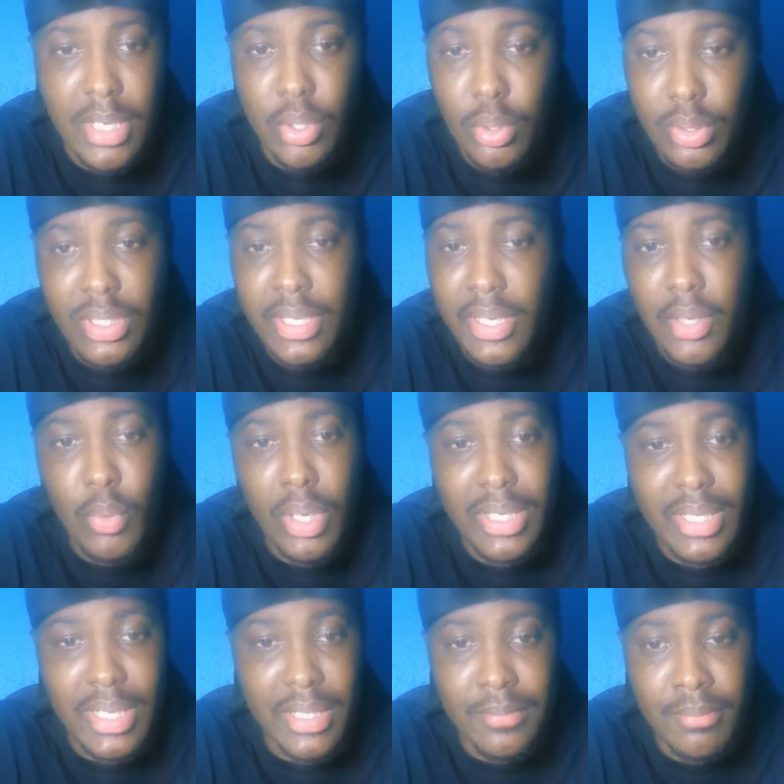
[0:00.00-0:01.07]
I don't think
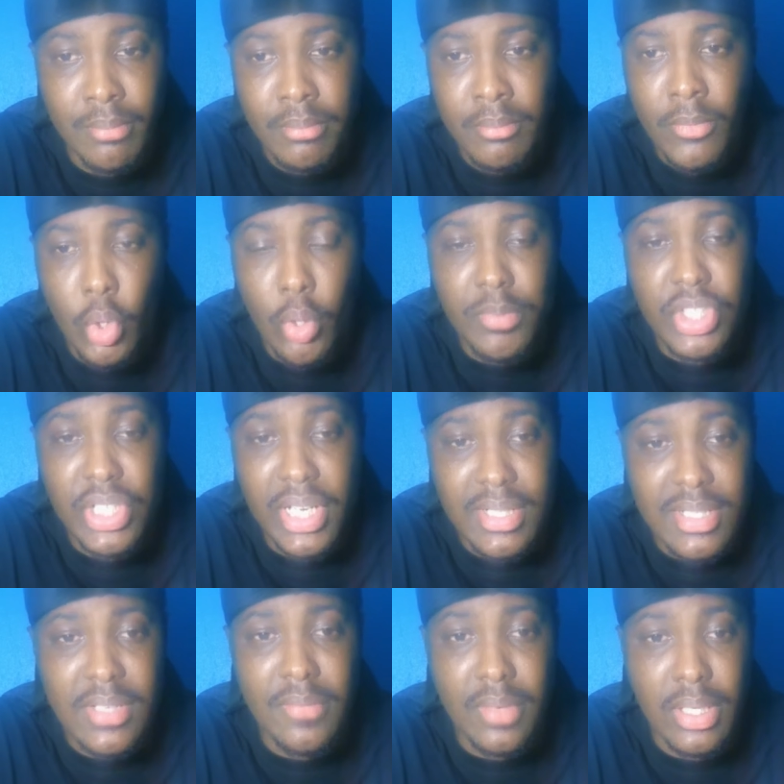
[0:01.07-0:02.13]
anyone can
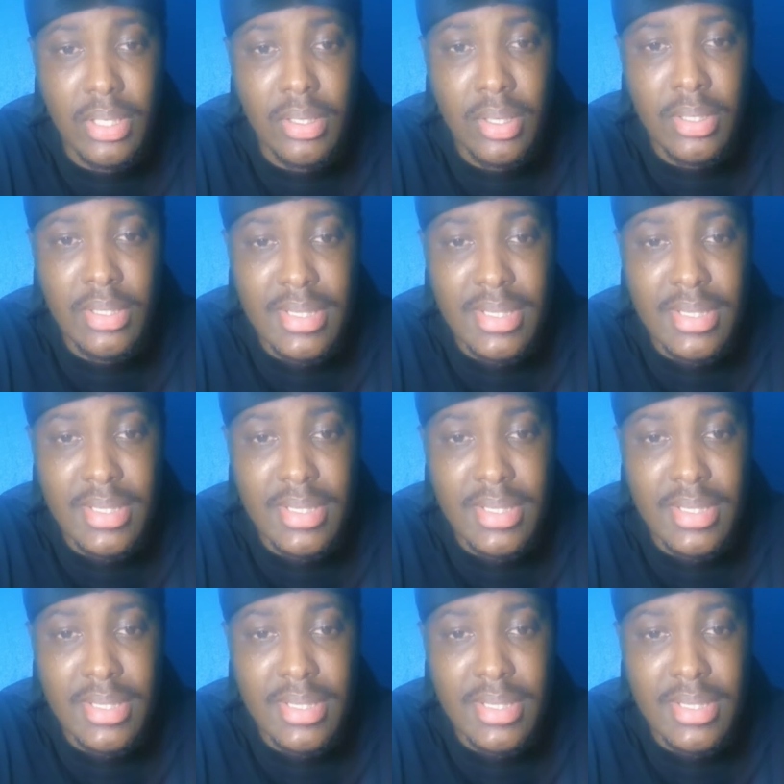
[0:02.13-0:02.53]
objectively